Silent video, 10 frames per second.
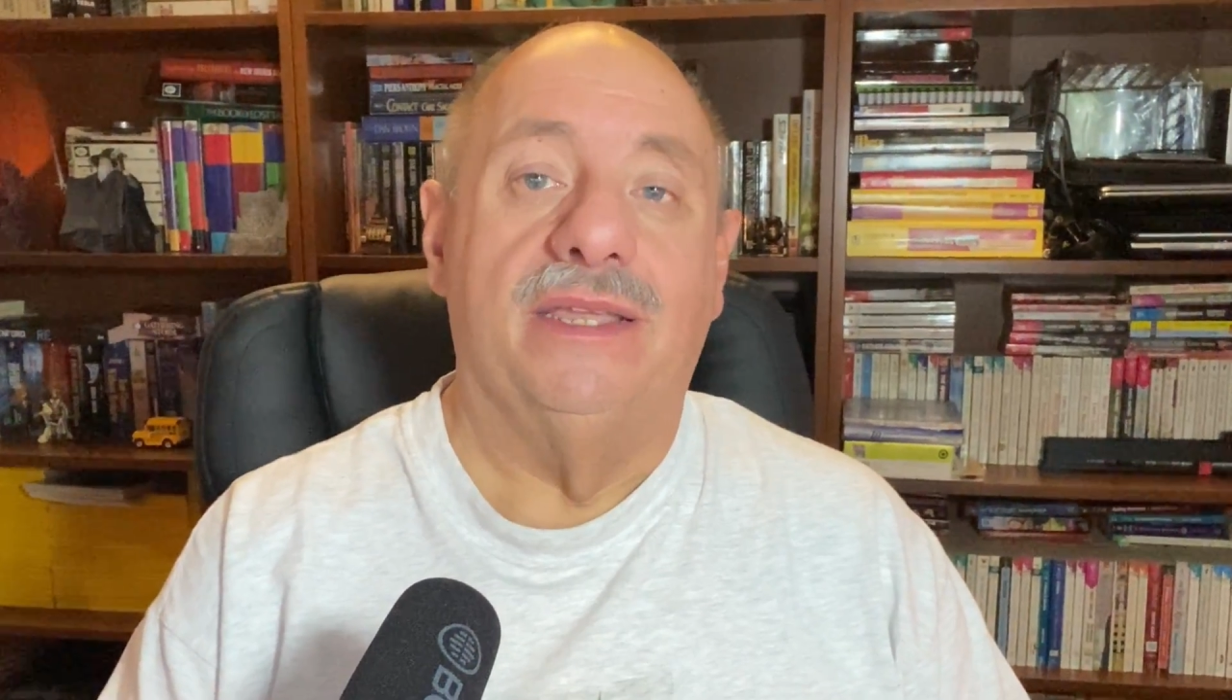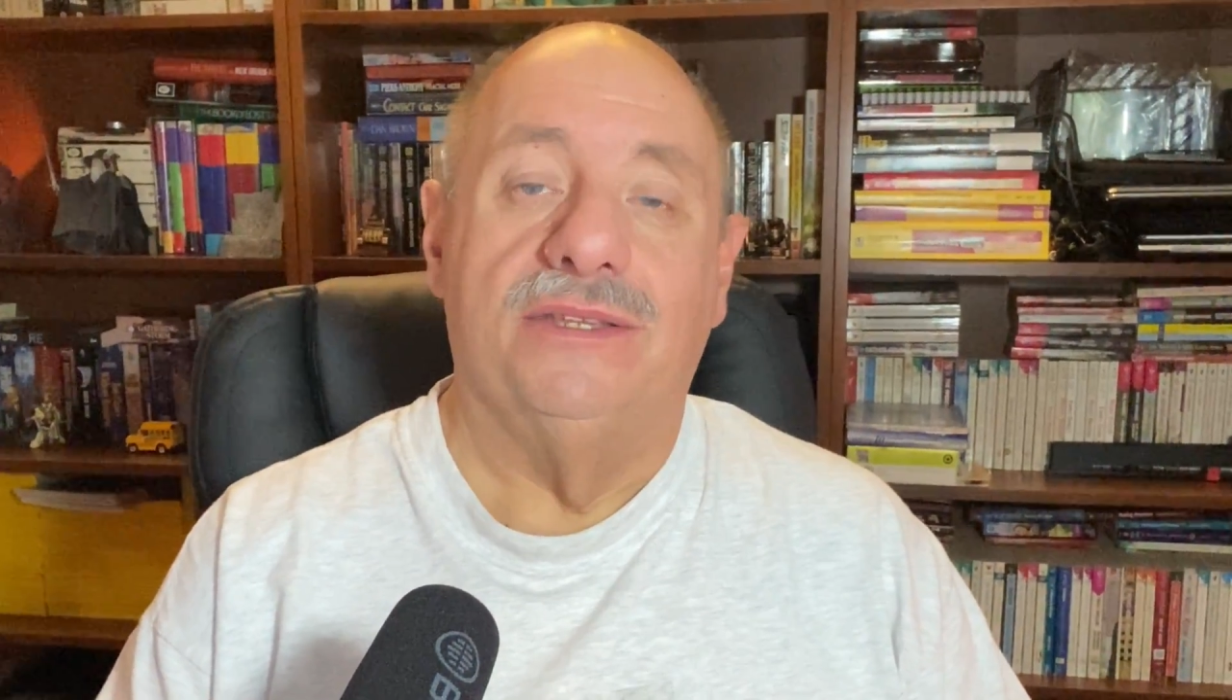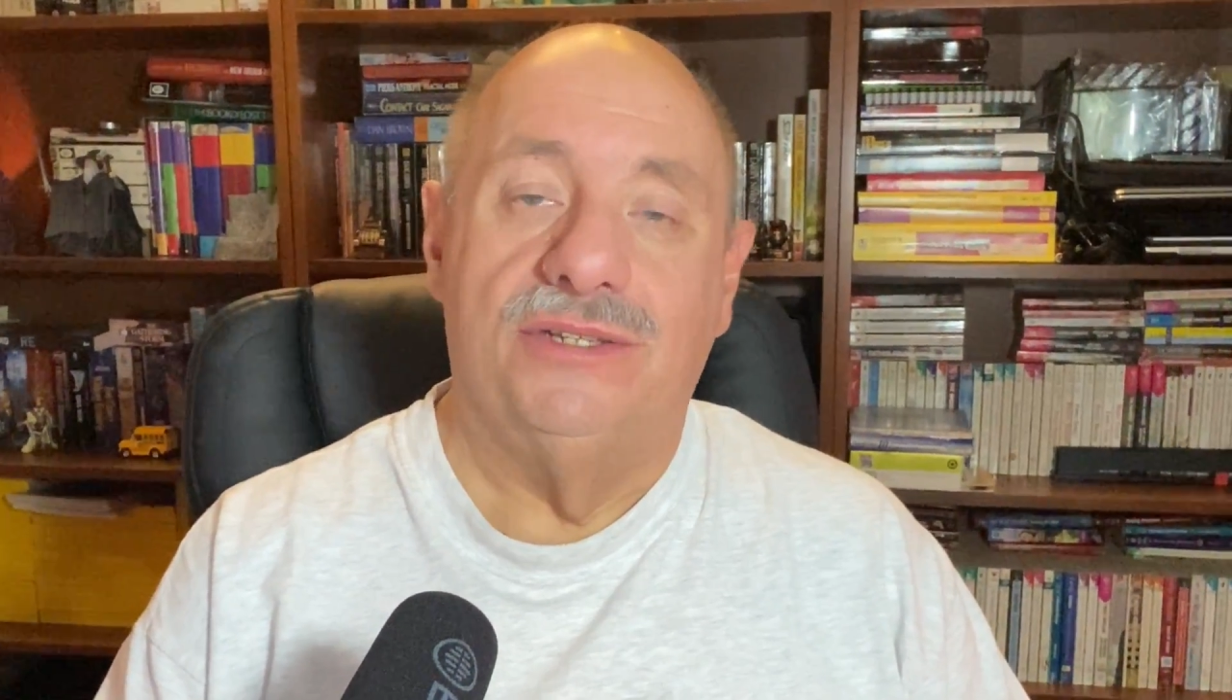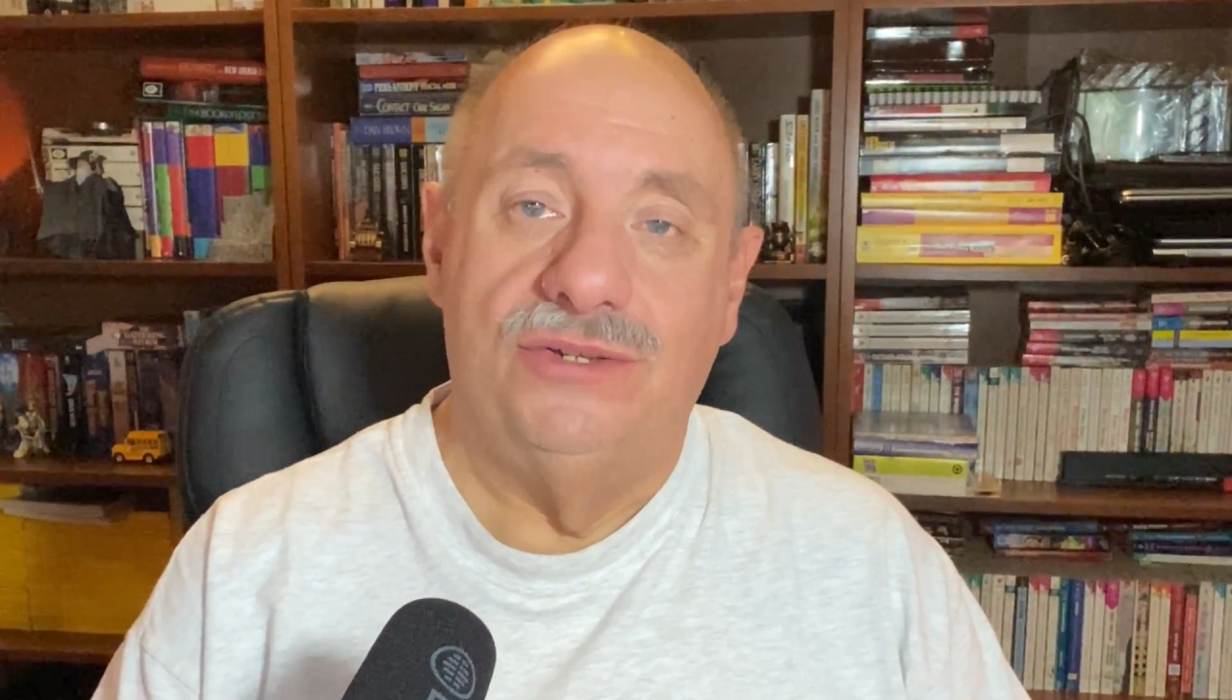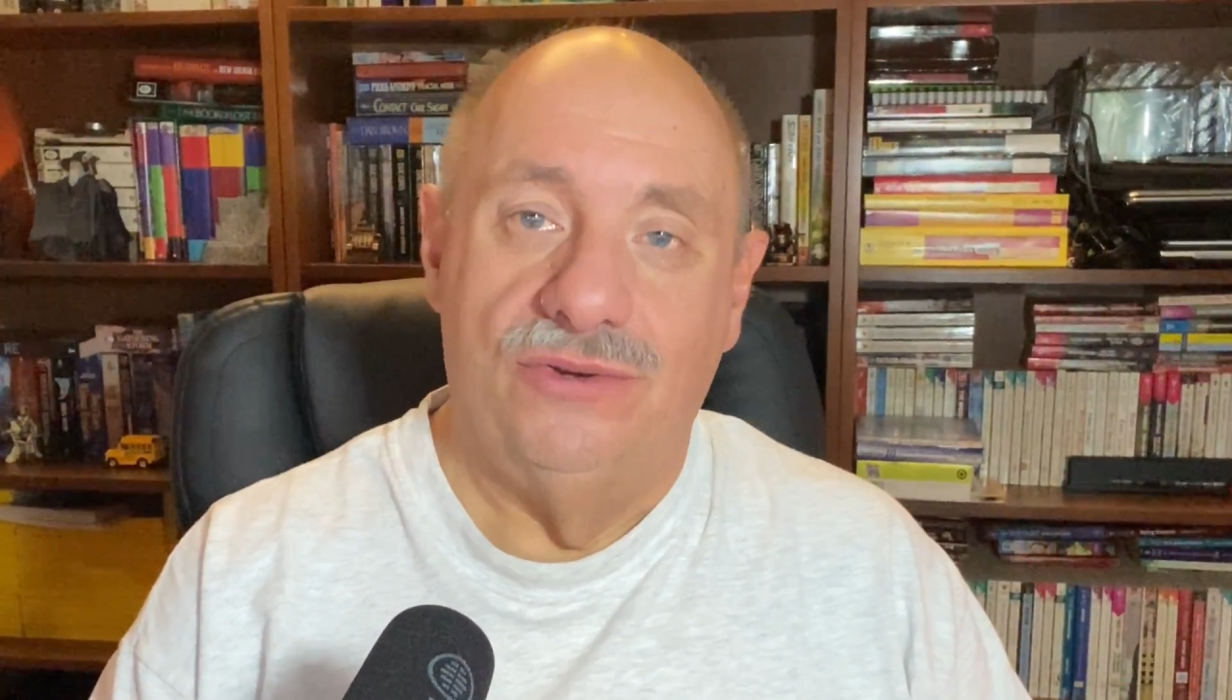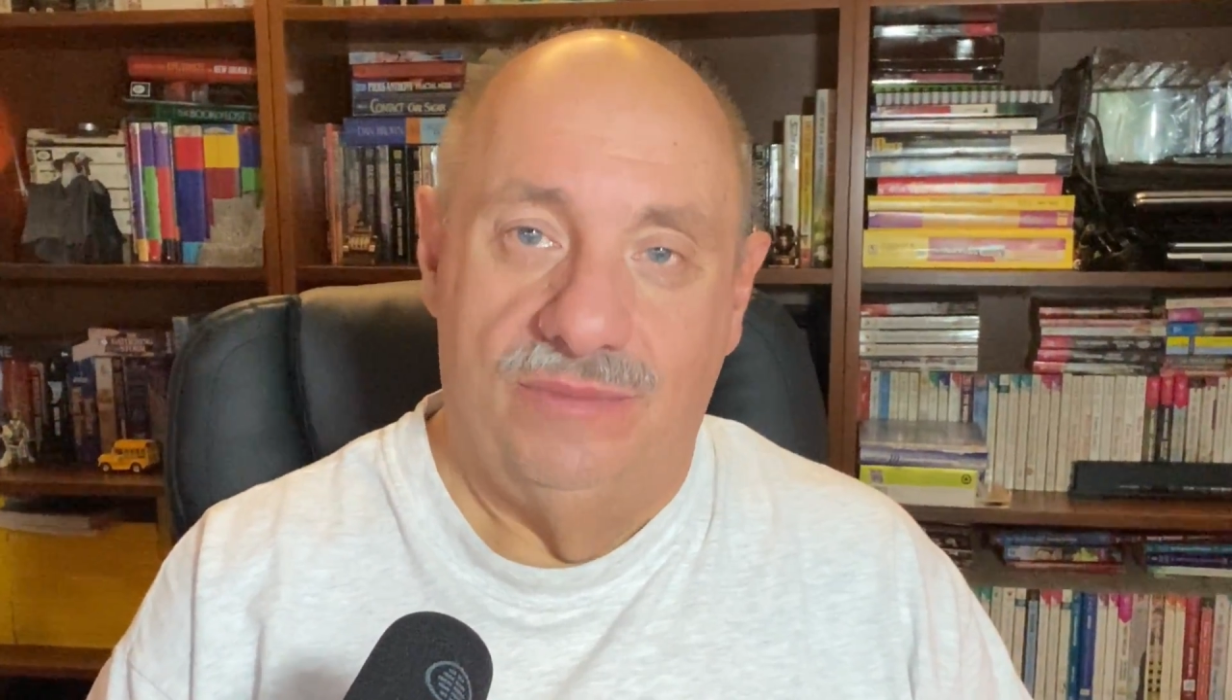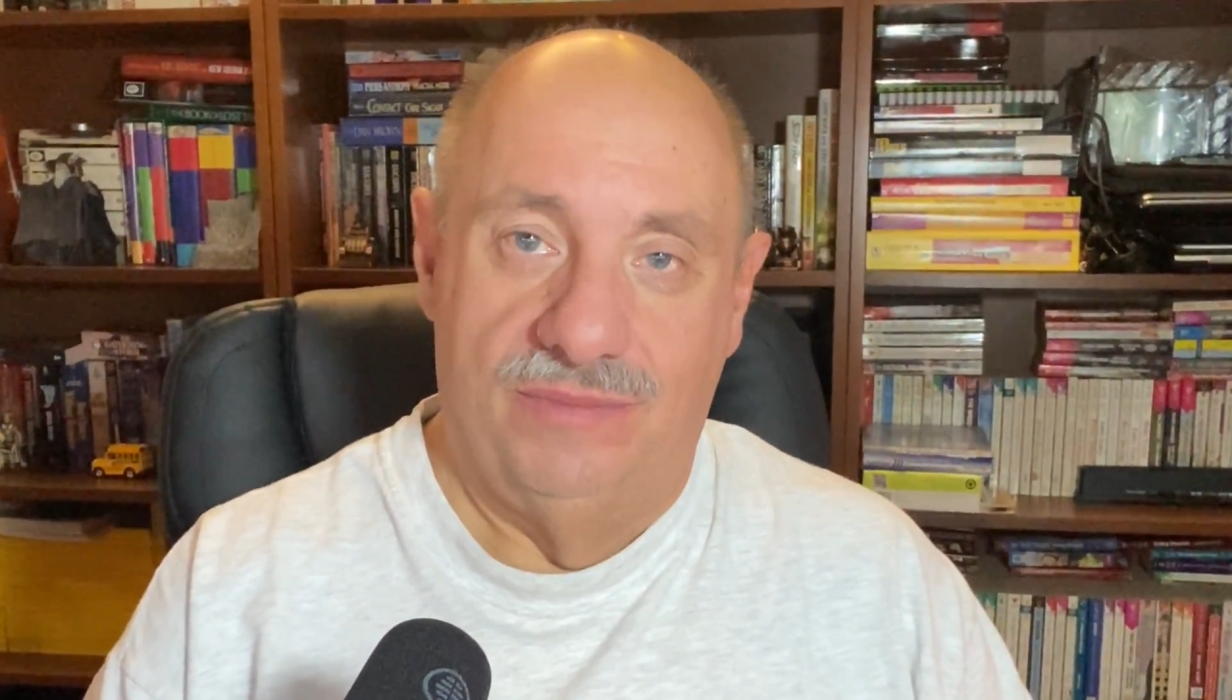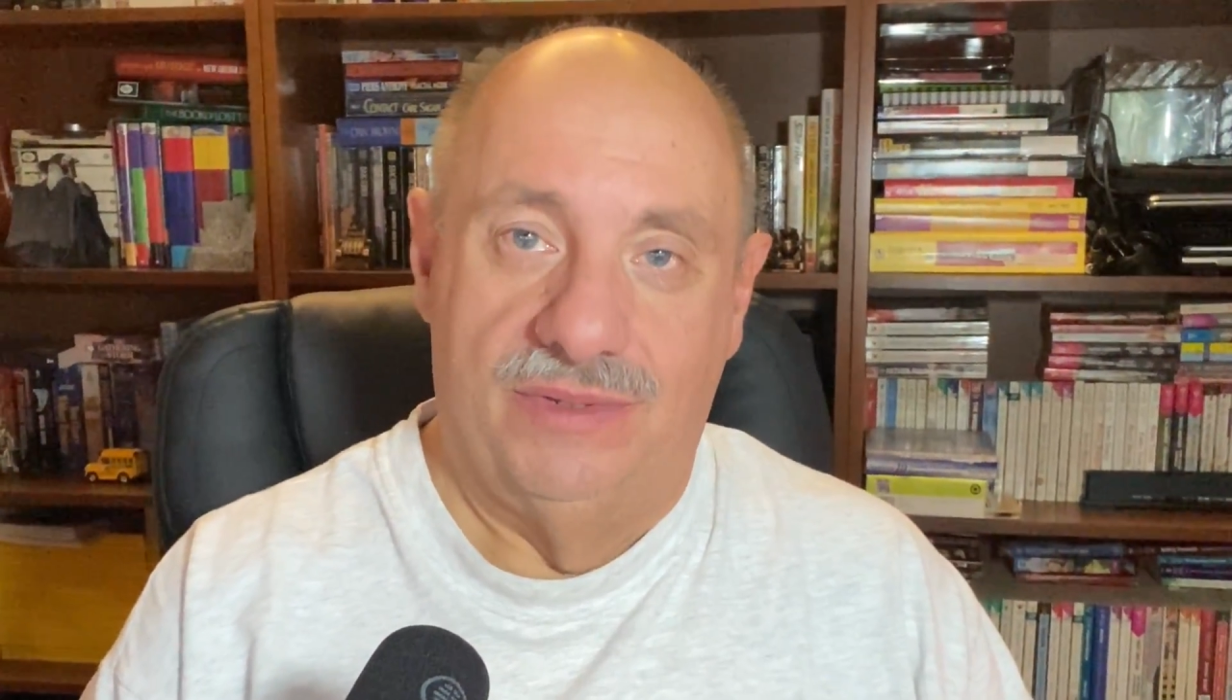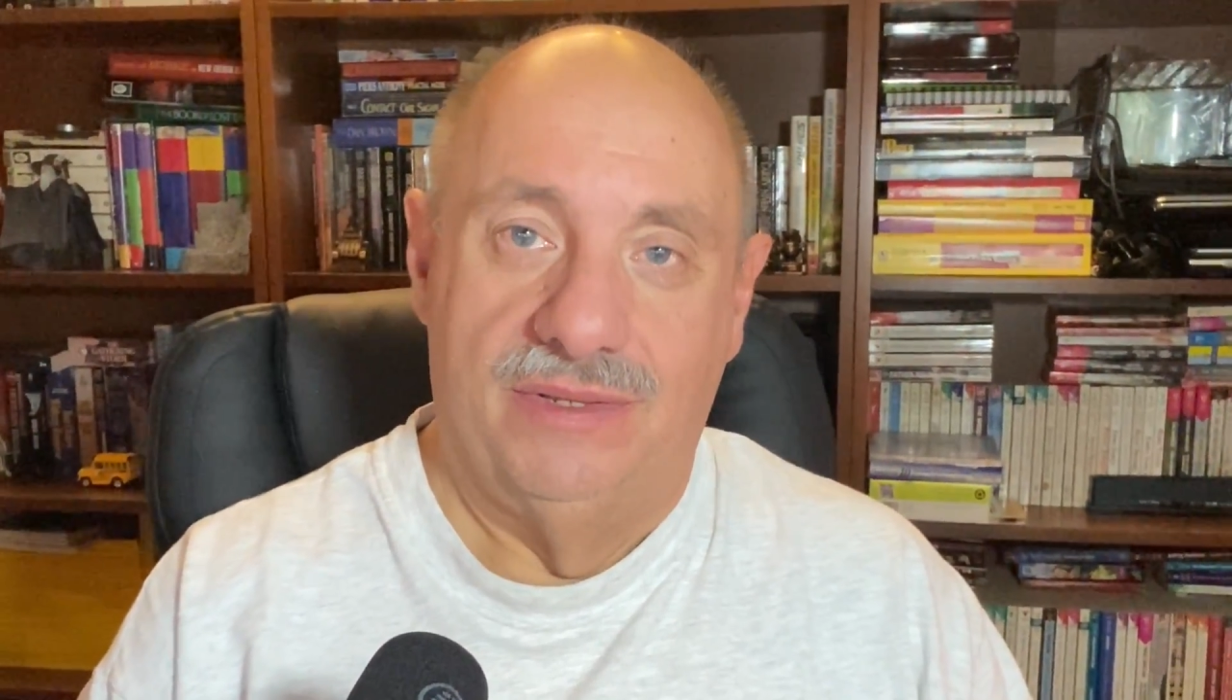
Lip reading: consumed